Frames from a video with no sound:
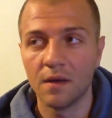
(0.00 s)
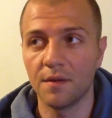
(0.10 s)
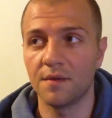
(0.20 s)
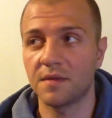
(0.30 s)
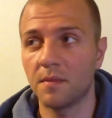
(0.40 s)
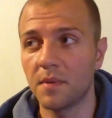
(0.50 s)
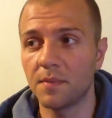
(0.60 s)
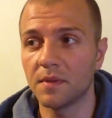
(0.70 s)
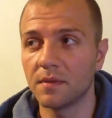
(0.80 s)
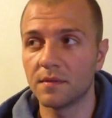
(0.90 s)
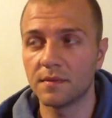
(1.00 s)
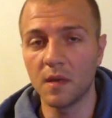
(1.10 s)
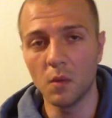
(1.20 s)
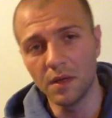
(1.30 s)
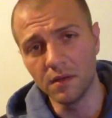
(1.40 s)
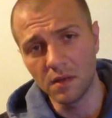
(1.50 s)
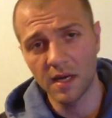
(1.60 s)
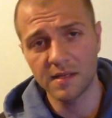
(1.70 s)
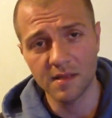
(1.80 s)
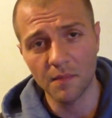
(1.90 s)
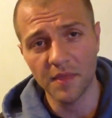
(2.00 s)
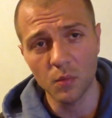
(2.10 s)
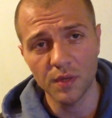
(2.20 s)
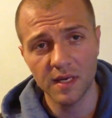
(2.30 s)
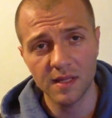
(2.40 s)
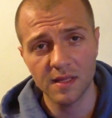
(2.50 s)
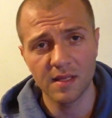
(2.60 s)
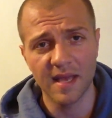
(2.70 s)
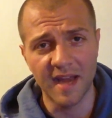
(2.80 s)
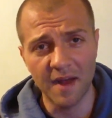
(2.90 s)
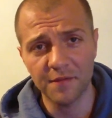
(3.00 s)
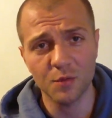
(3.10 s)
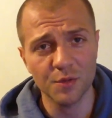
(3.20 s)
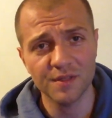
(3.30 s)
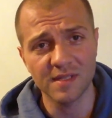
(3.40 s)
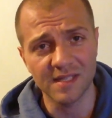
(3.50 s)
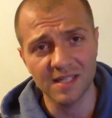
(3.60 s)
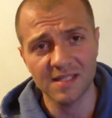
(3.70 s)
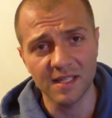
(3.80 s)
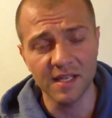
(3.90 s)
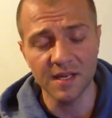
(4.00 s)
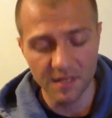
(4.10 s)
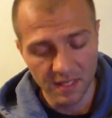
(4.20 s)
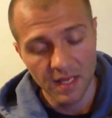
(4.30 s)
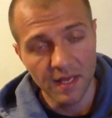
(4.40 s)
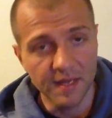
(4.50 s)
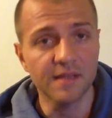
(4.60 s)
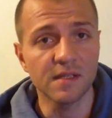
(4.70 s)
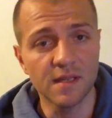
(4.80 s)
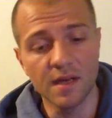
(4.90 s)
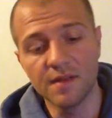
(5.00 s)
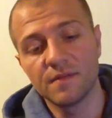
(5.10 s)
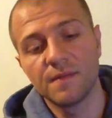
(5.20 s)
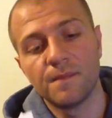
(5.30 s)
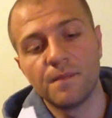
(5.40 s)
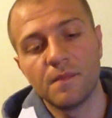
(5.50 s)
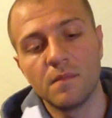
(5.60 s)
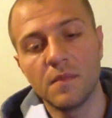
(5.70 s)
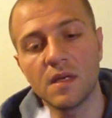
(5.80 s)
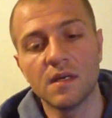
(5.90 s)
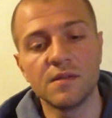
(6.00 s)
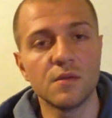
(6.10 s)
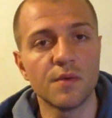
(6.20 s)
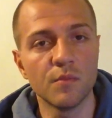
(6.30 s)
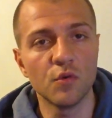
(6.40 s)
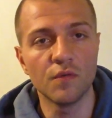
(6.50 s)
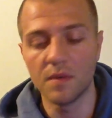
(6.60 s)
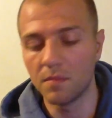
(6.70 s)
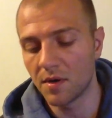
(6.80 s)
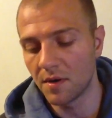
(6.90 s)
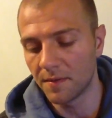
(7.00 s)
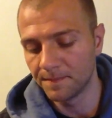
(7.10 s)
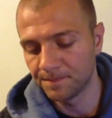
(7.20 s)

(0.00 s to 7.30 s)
Although some people say, well, you cut something with it and afterwards it cuts cleaner. Yes, it does, because you remove the burr.